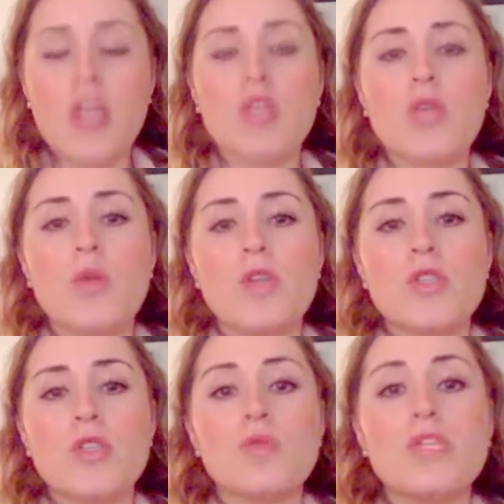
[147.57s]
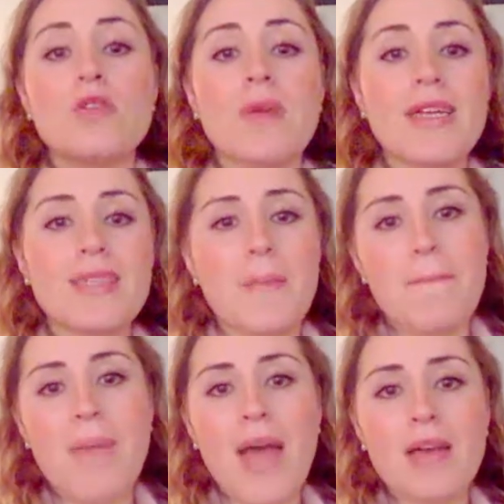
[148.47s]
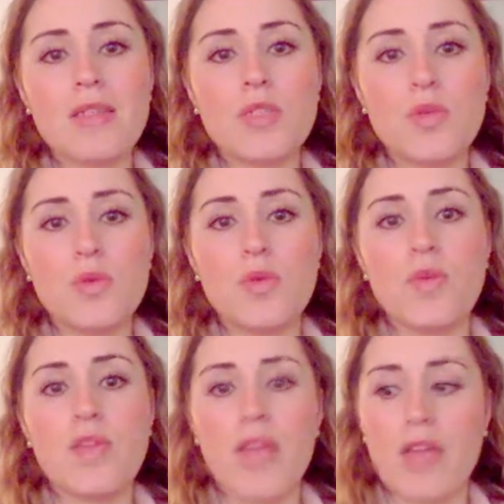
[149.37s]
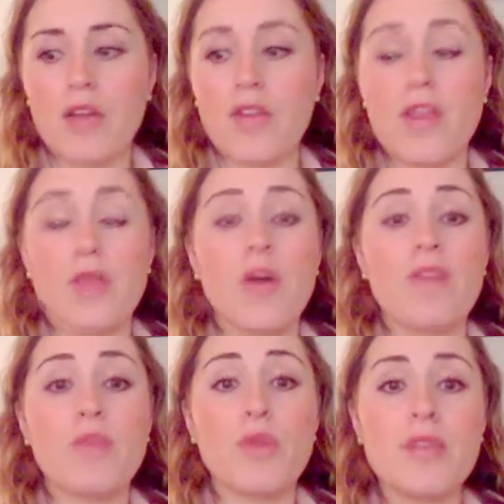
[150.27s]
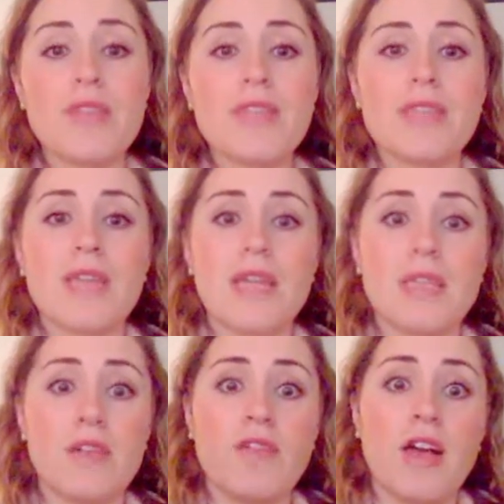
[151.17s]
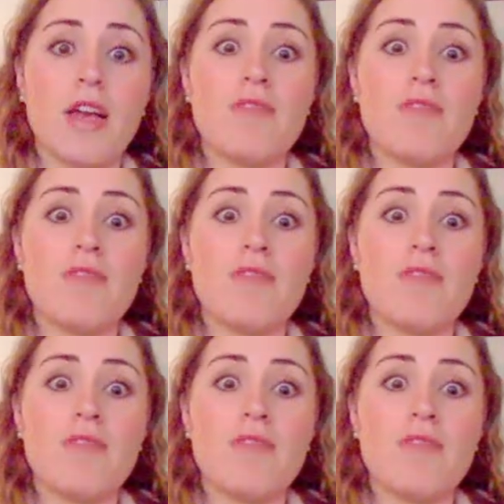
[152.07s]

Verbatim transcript: you want to redirect it back to the anchor that you have previously identified